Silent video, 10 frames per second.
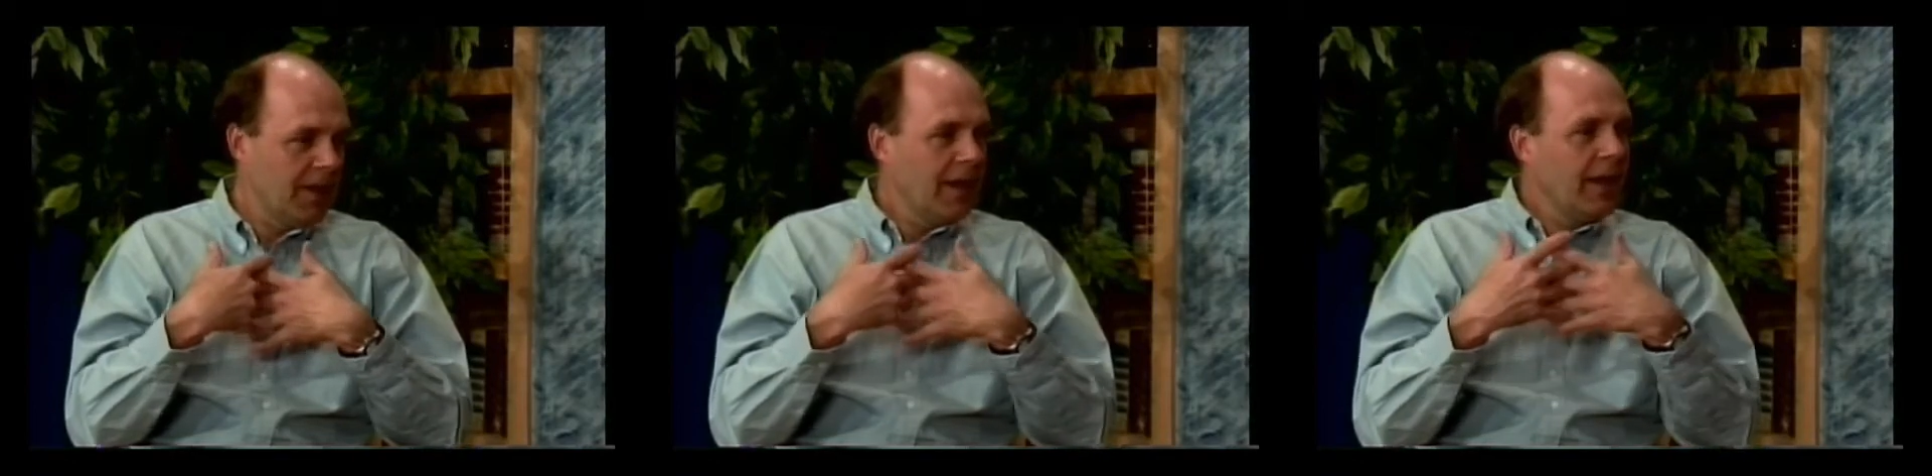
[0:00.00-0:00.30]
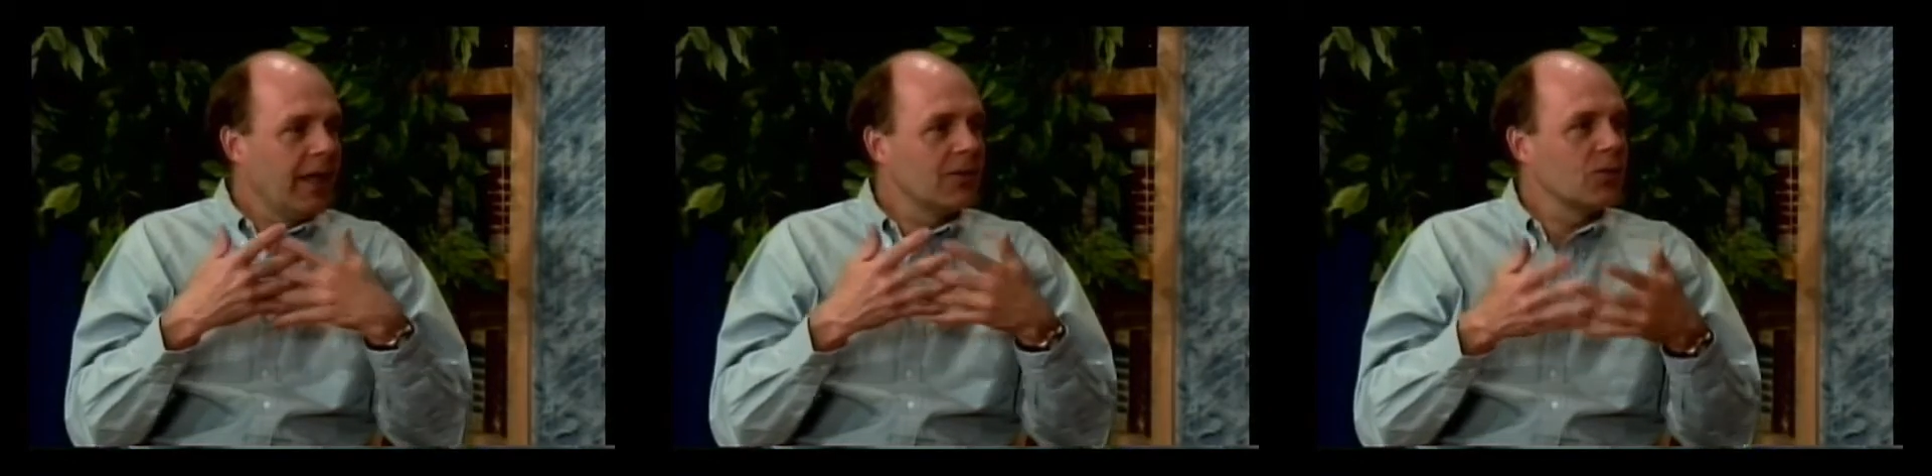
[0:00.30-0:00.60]
Wow.
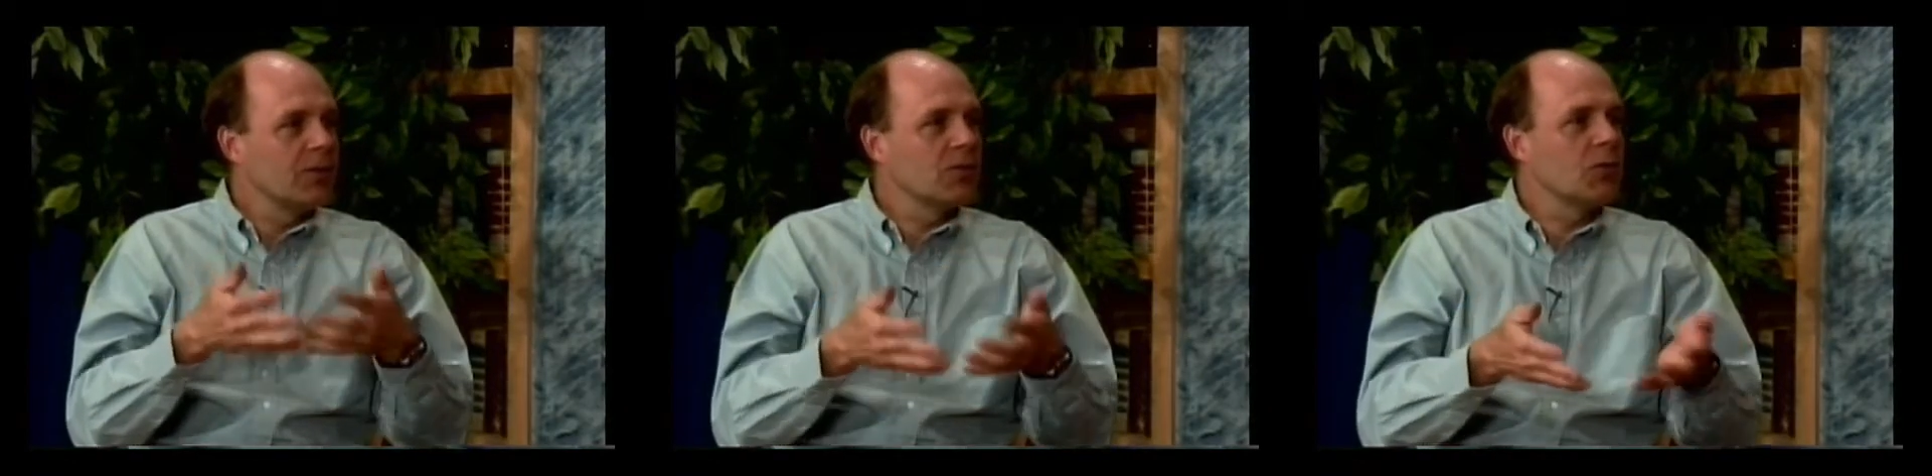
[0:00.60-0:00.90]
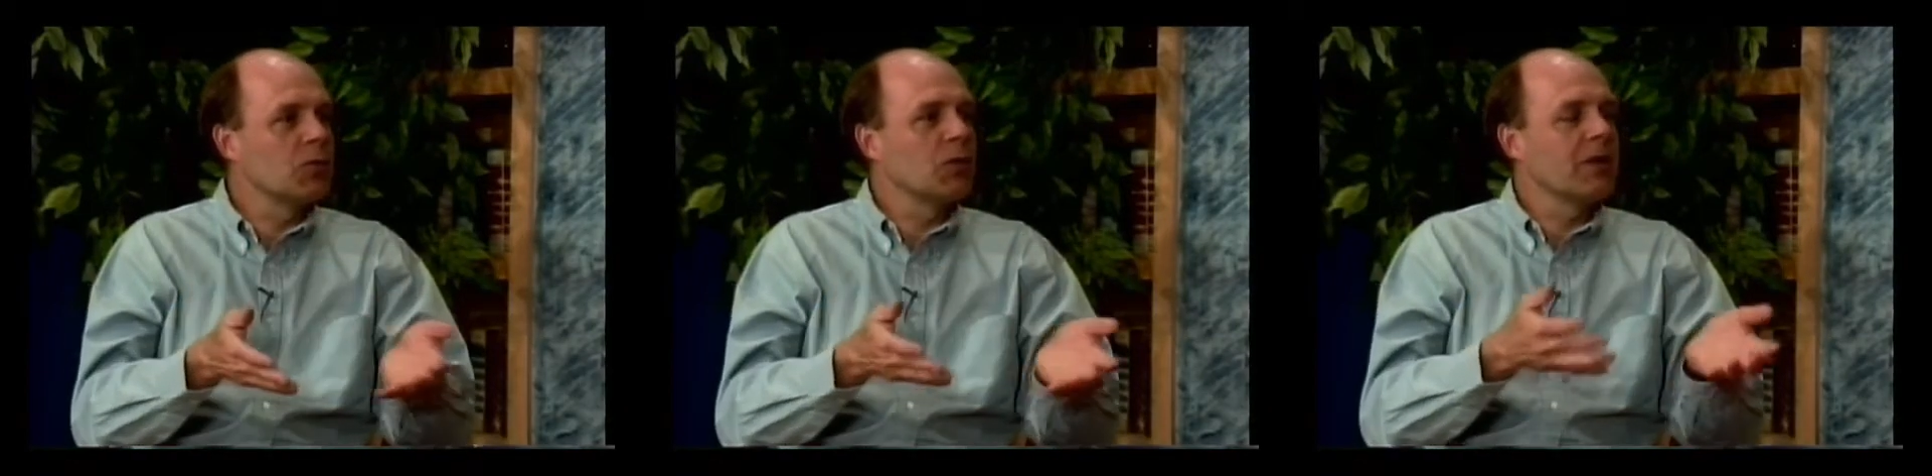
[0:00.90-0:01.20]
And so he
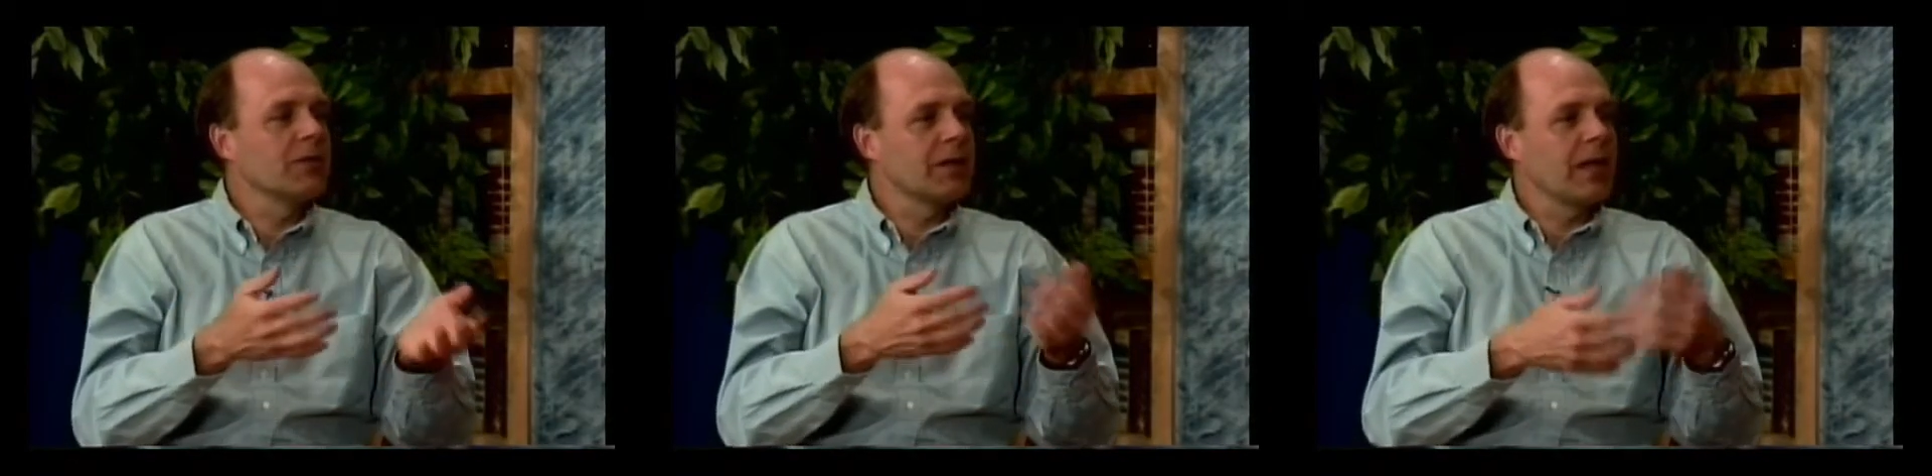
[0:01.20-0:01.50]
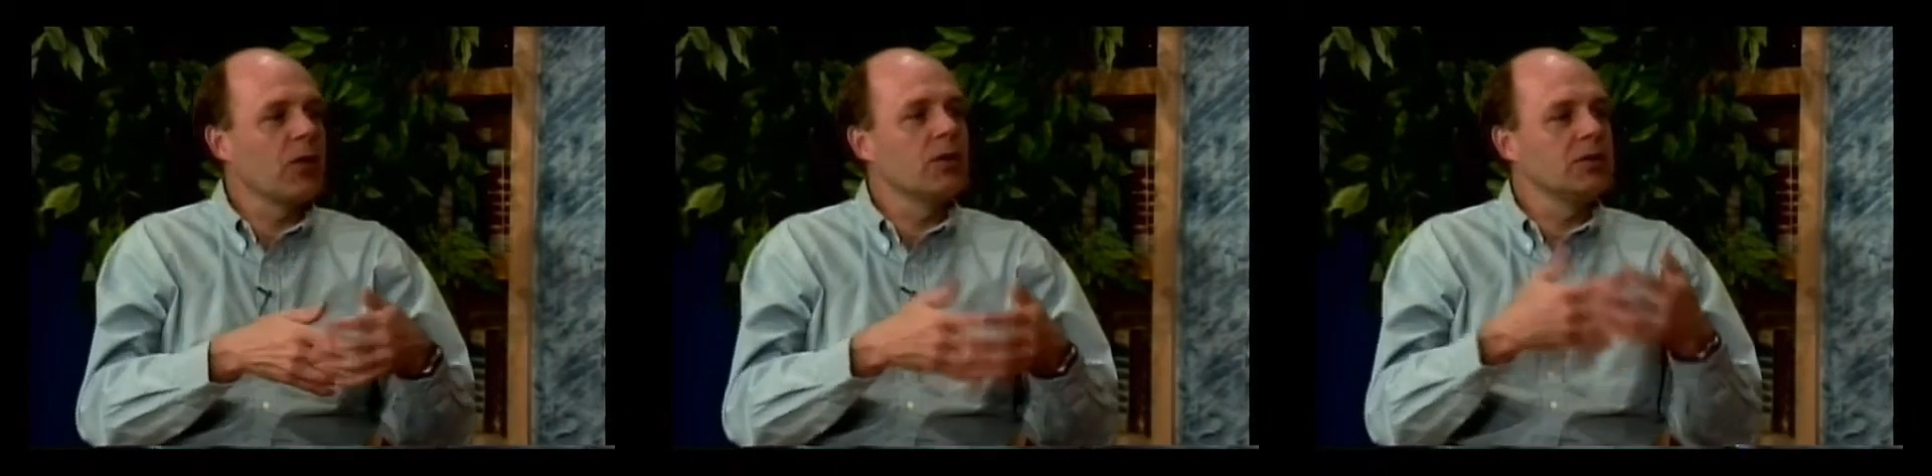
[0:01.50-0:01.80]
turned around the
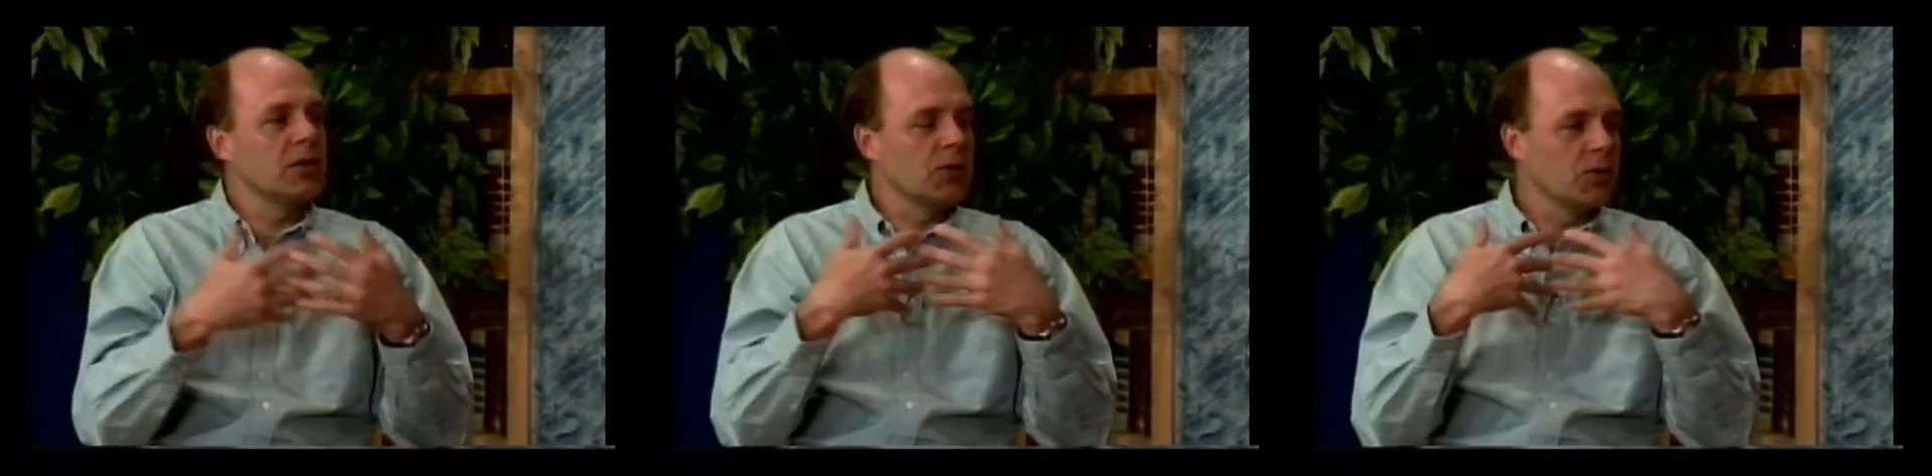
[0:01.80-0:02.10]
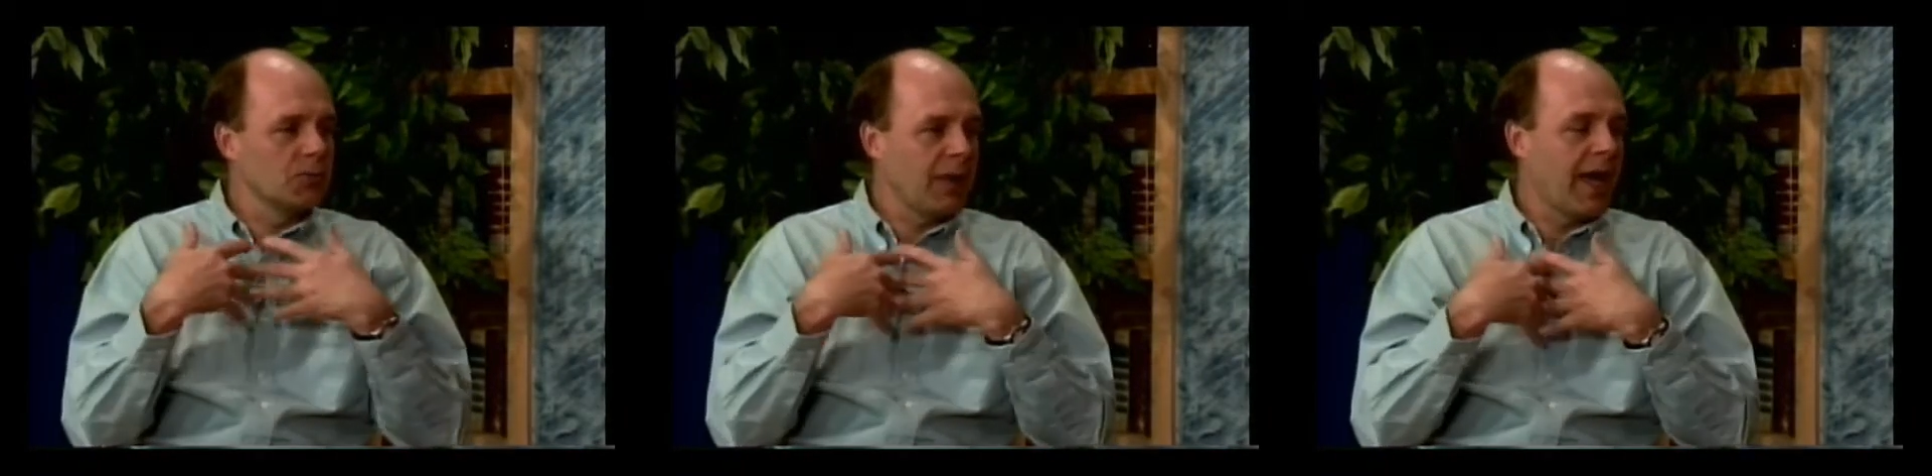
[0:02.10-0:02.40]
carriage and
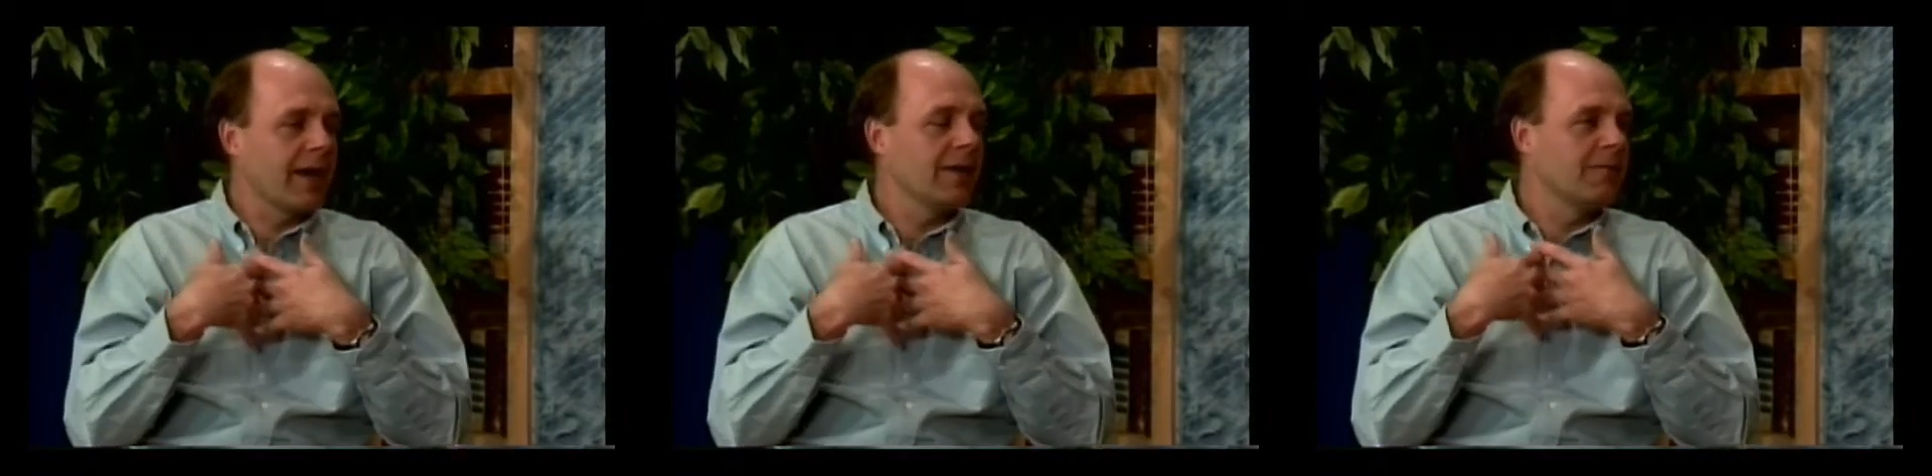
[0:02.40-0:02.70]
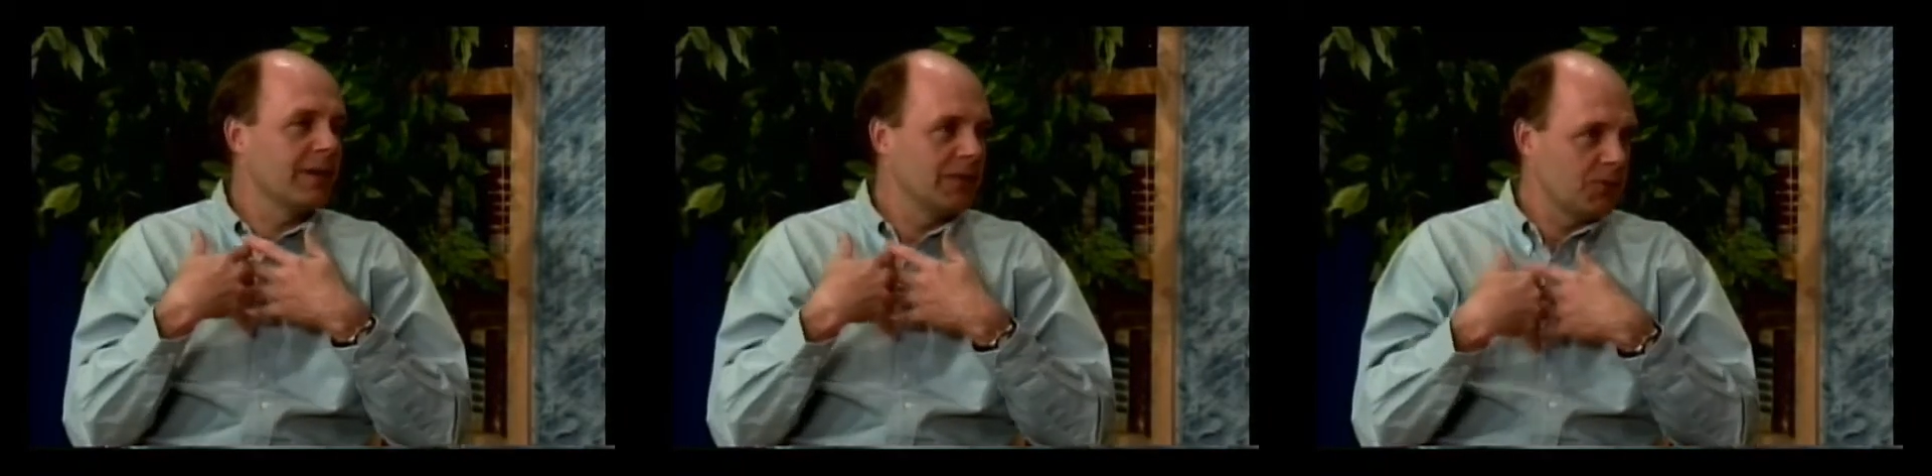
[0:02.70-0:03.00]
goes back and
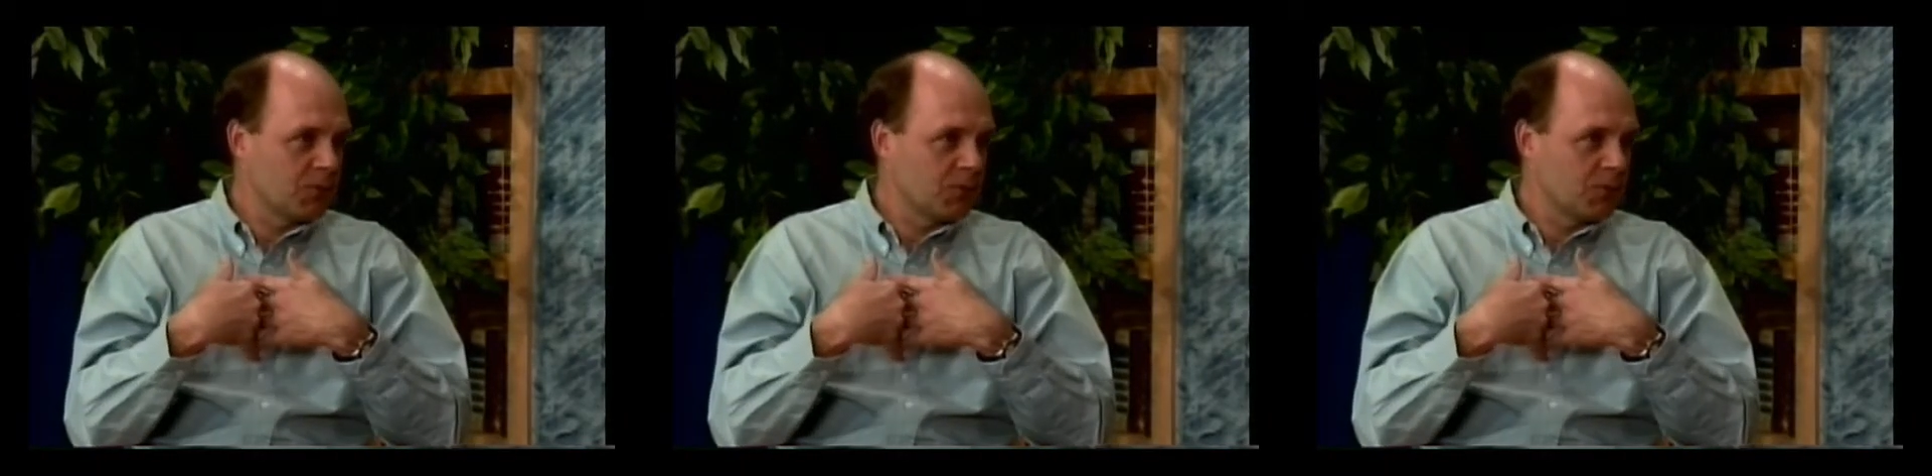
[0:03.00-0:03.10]
finds a